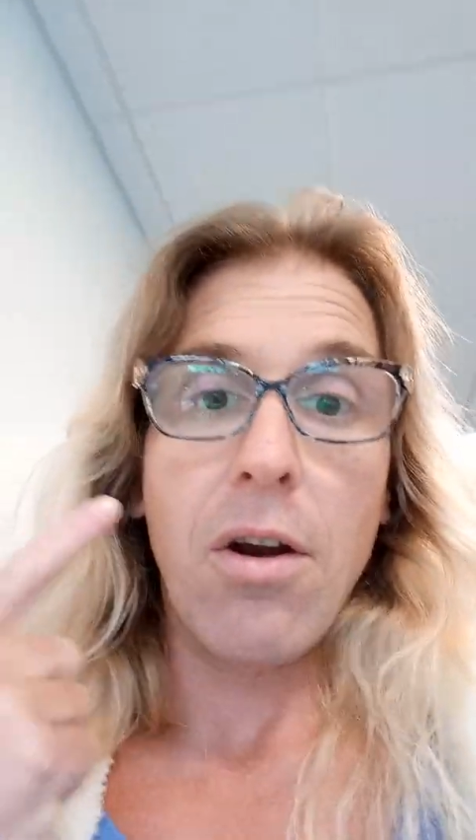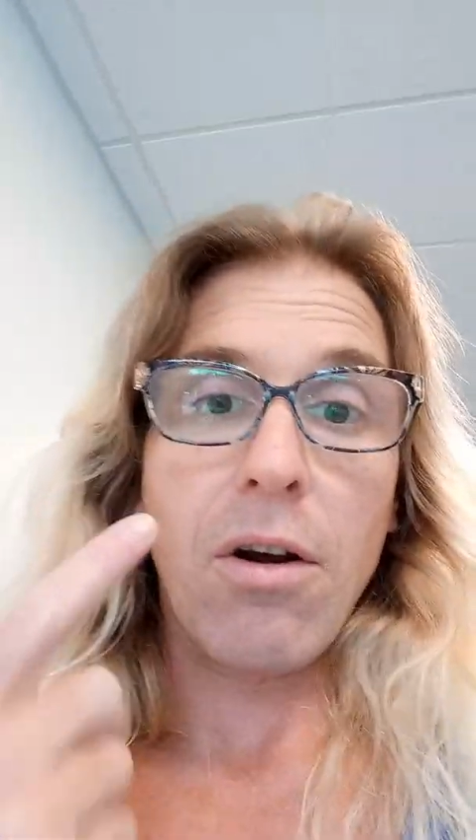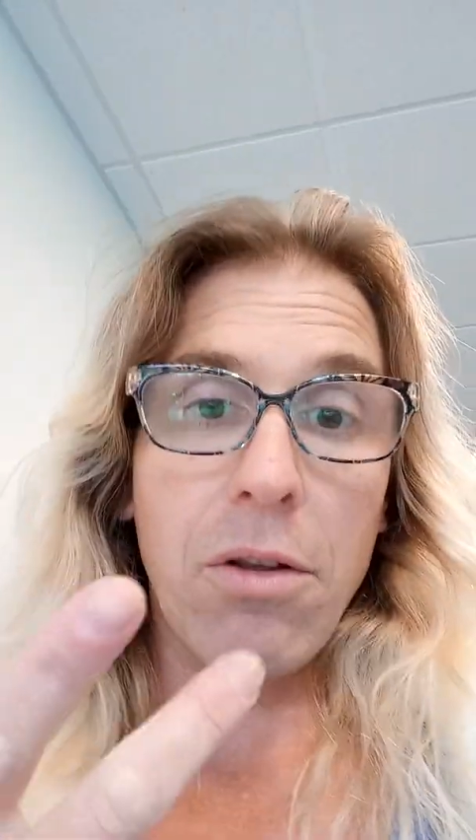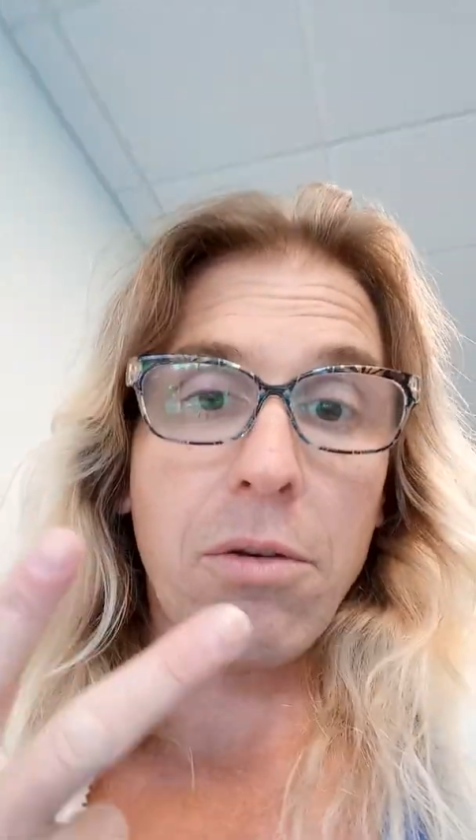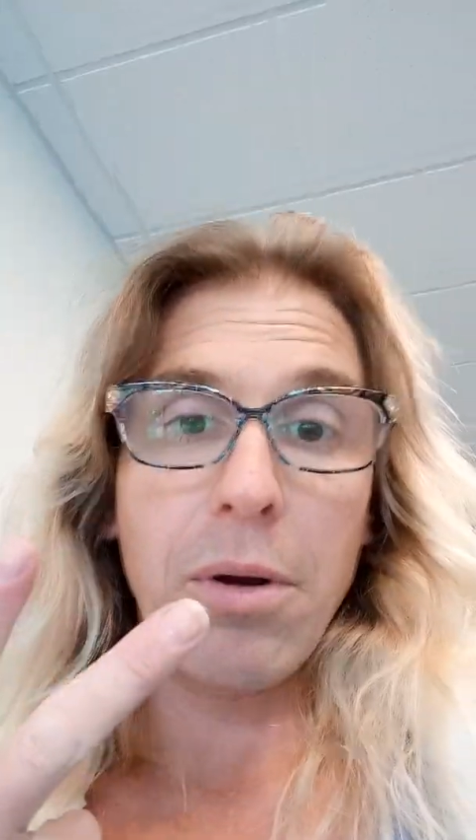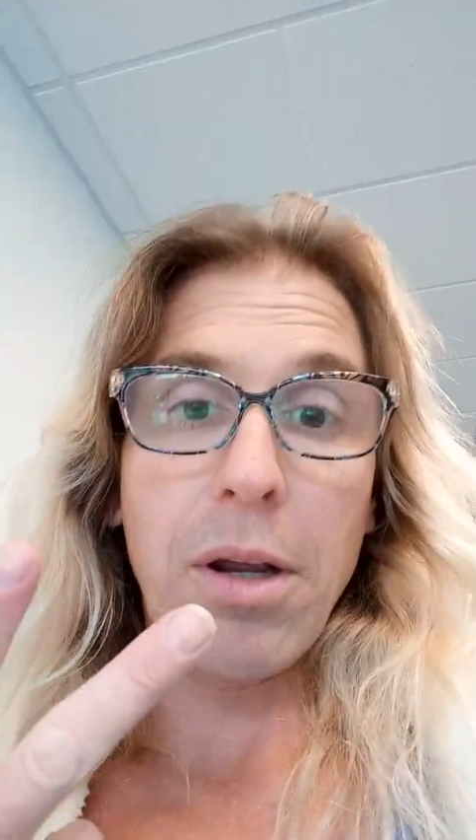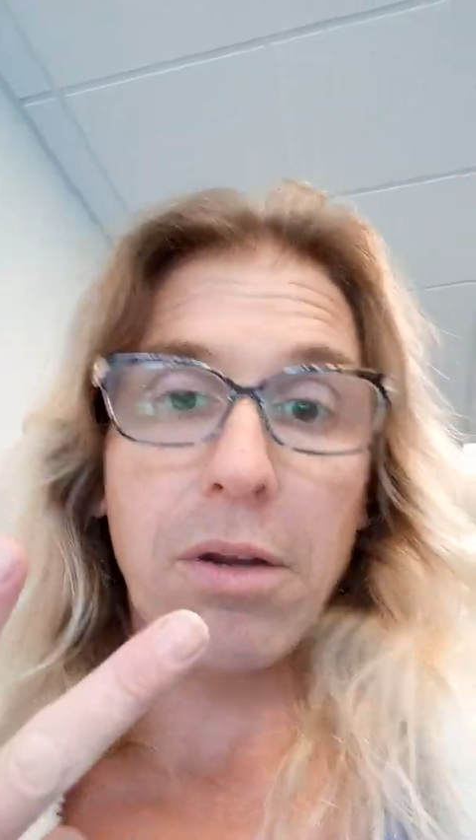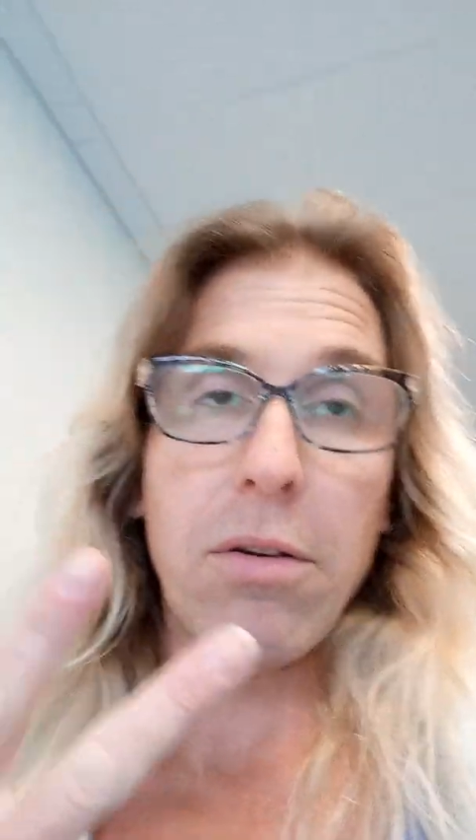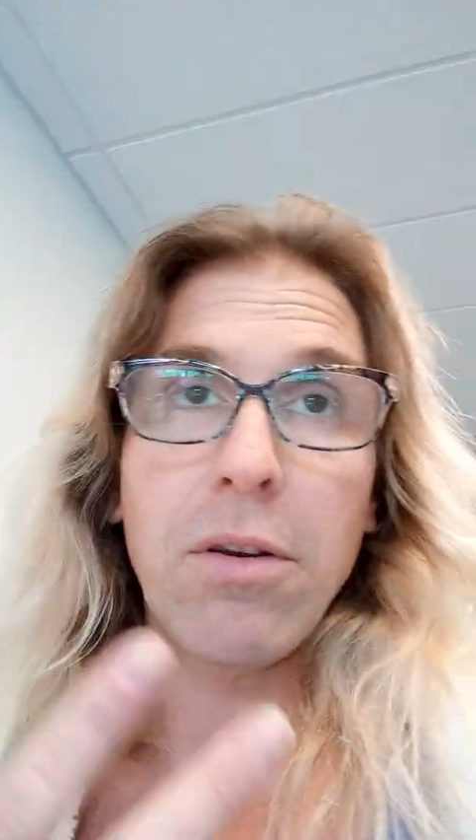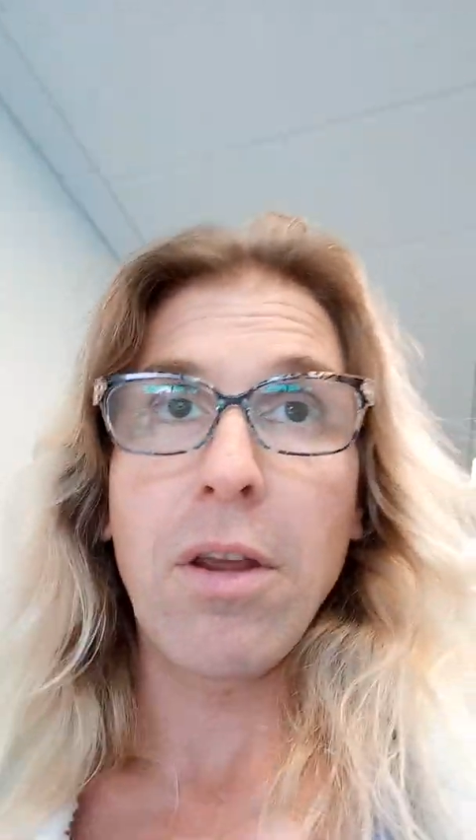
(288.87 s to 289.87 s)

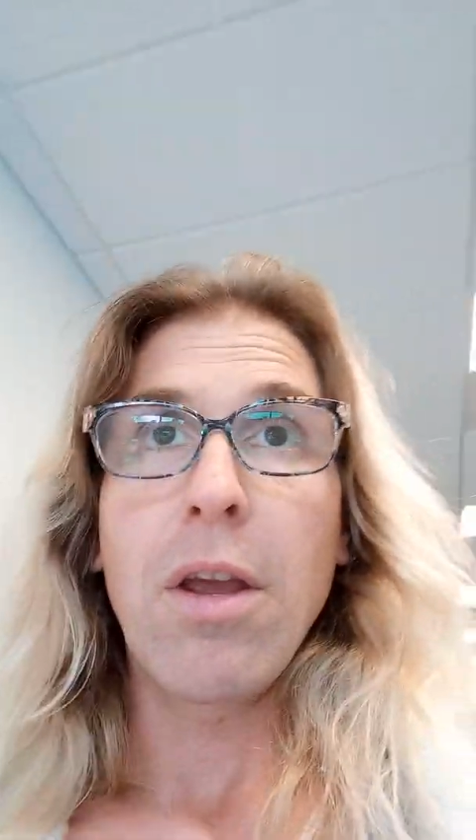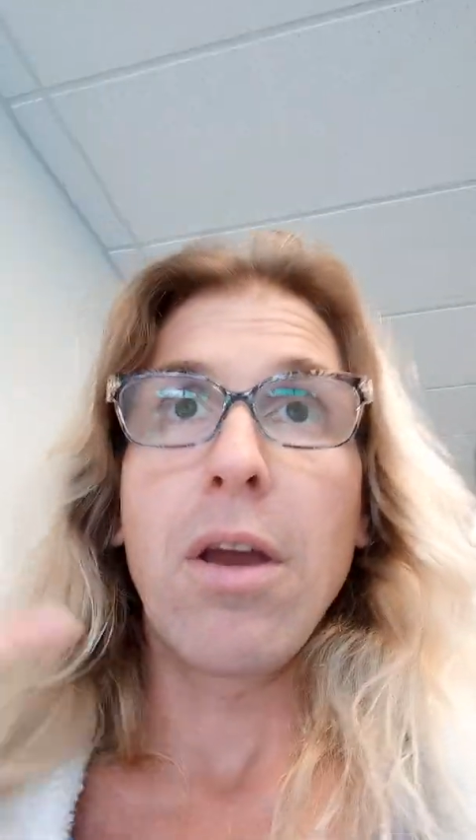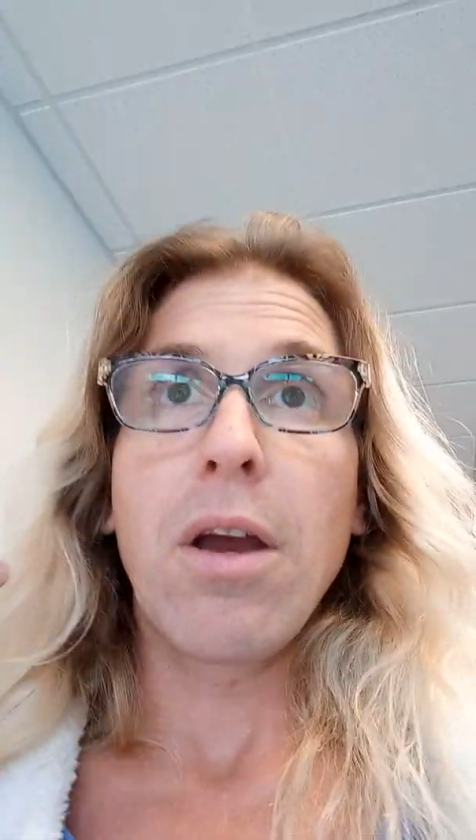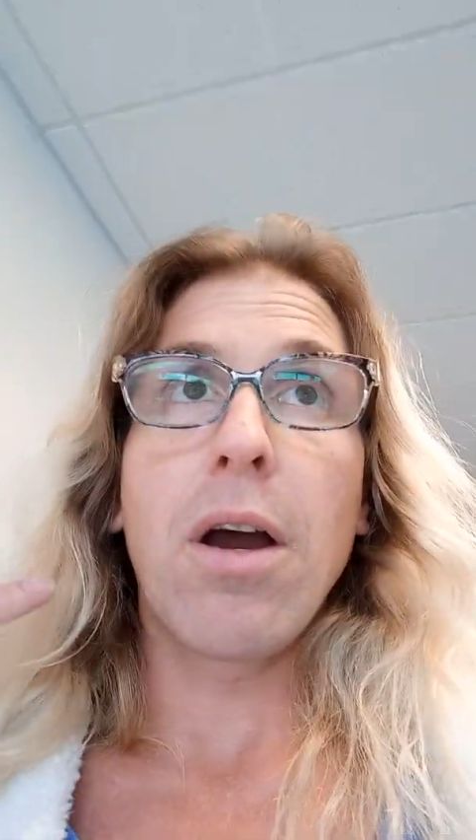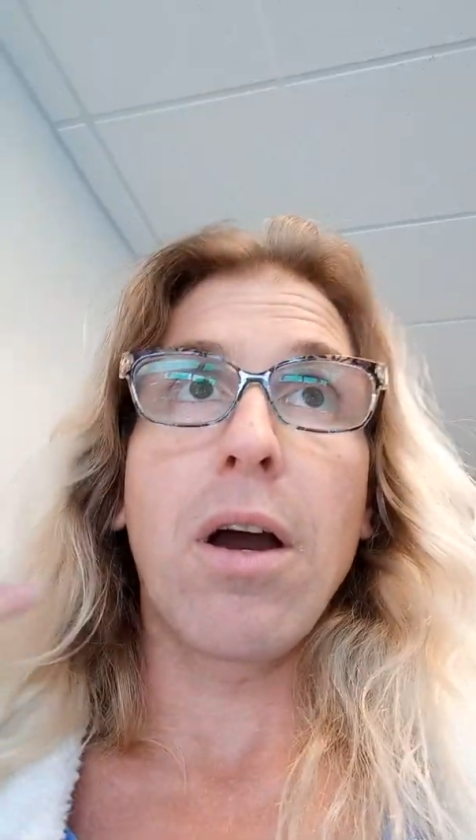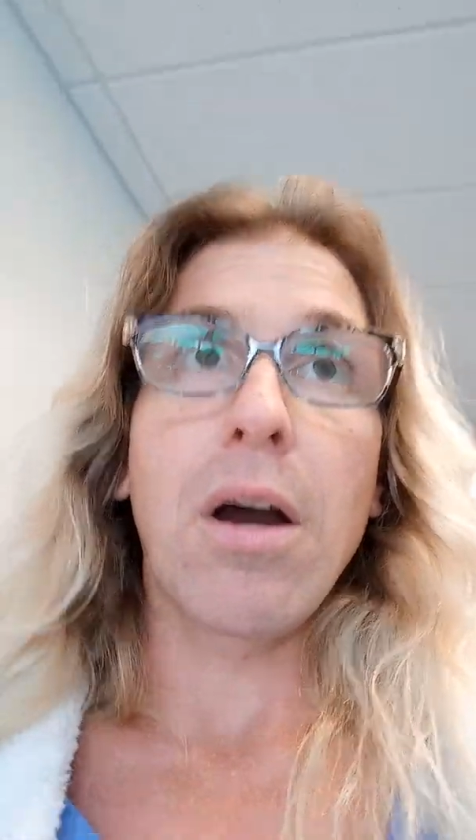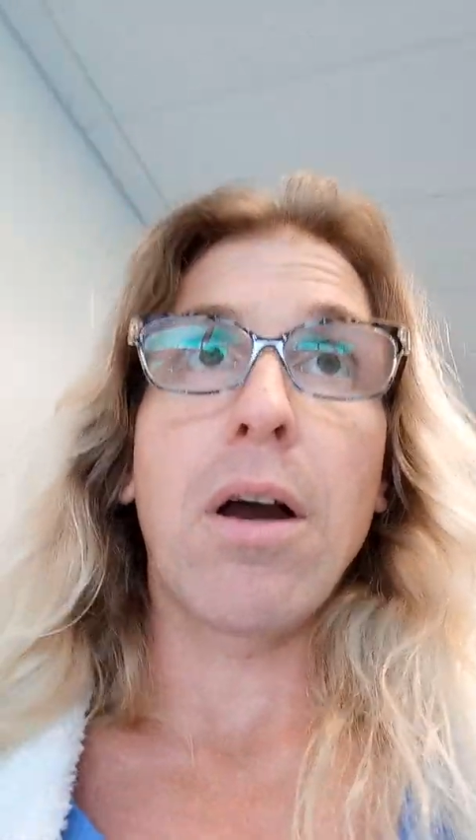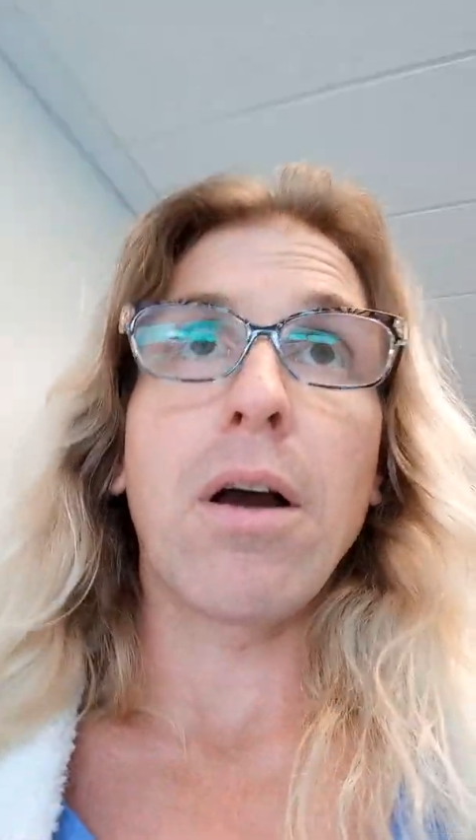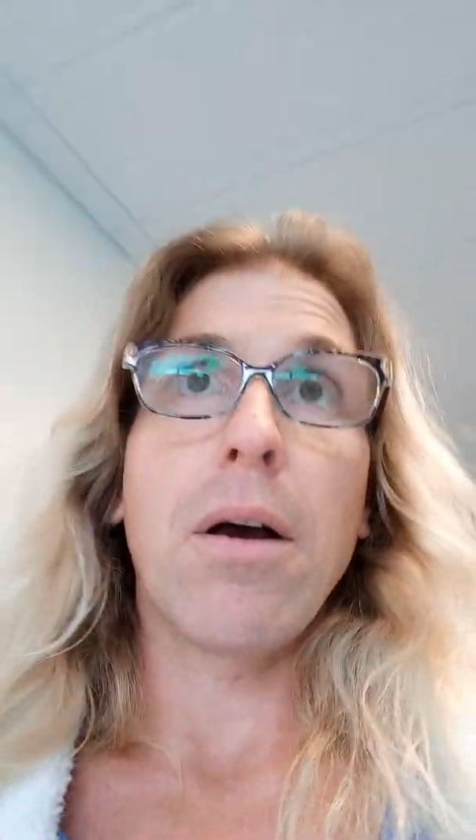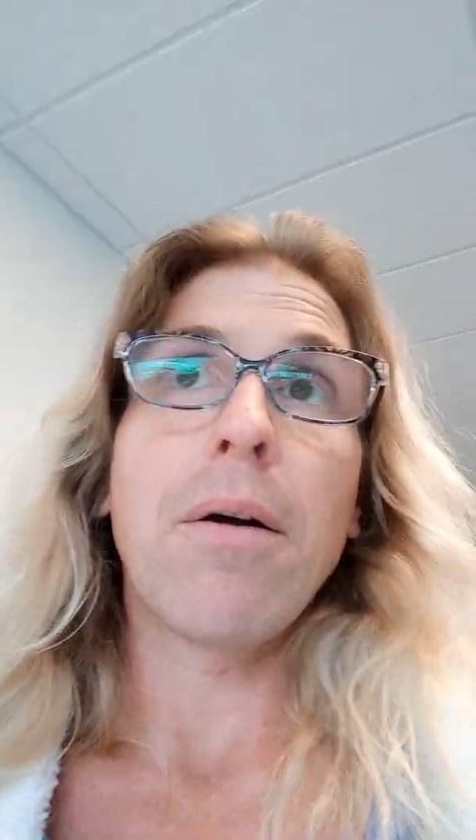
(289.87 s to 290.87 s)
earthquakes. Uh,